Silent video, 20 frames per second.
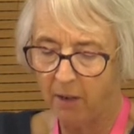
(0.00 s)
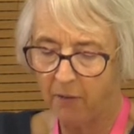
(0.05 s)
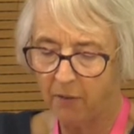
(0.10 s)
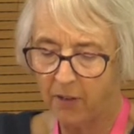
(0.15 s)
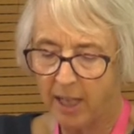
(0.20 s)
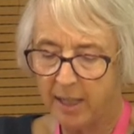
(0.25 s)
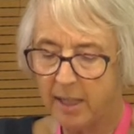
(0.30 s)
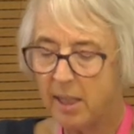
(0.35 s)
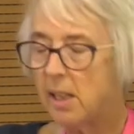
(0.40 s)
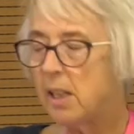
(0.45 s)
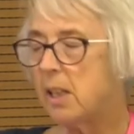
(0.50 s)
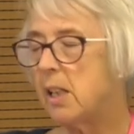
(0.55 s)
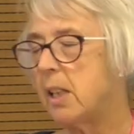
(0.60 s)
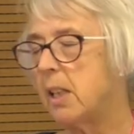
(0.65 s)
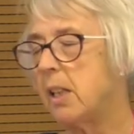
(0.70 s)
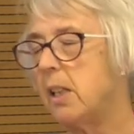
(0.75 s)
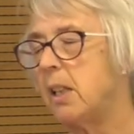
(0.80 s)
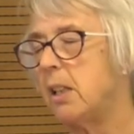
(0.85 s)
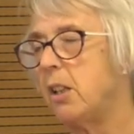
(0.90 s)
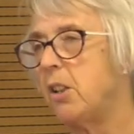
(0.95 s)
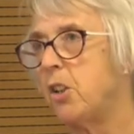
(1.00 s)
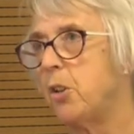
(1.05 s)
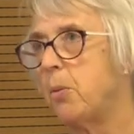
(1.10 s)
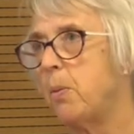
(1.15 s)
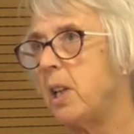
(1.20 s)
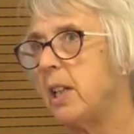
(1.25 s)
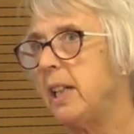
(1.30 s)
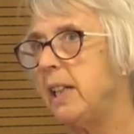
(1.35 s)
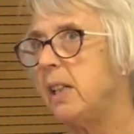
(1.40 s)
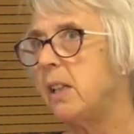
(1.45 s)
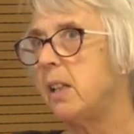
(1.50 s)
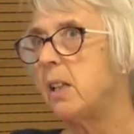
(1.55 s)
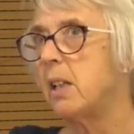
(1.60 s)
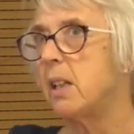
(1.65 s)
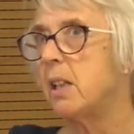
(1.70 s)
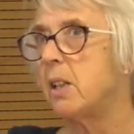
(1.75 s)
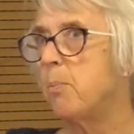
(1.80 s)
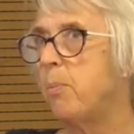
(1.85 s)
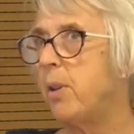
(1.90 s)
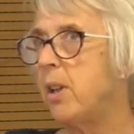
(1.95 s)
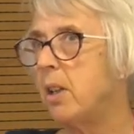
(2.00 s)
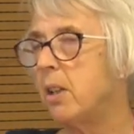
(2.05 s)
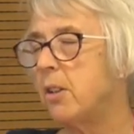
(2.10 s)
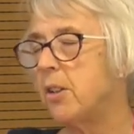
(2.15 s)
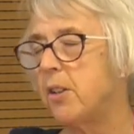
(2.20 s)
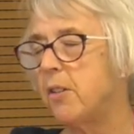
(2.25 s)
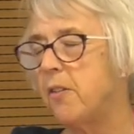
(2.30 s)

Francis is listed twice as part